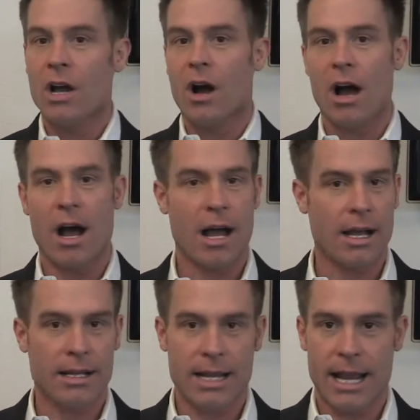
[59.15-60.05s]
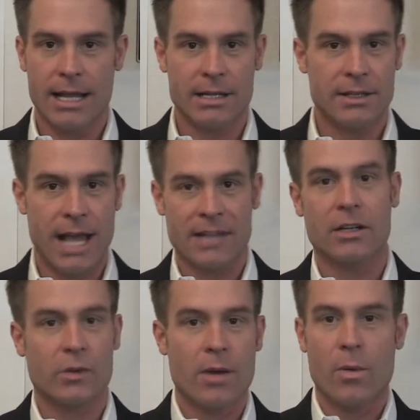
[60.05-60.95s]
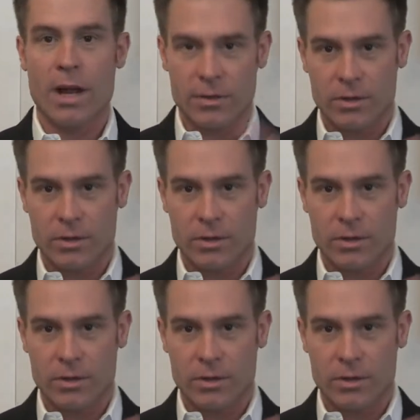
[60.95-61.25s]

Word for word: Uh, and that's a great way,